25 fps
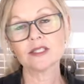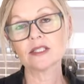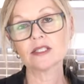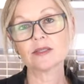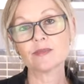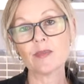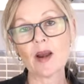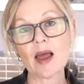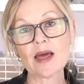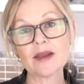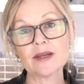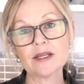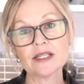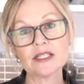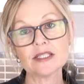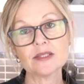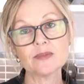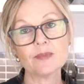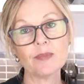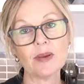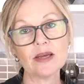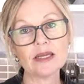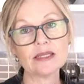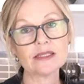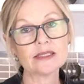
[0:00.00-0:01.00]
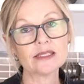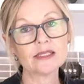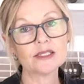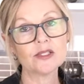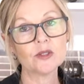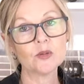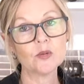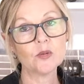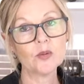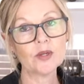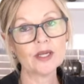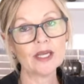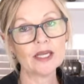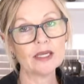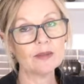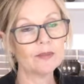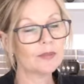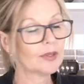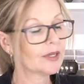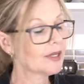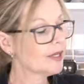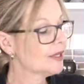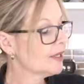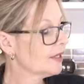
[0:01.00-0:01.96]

splatters but still keep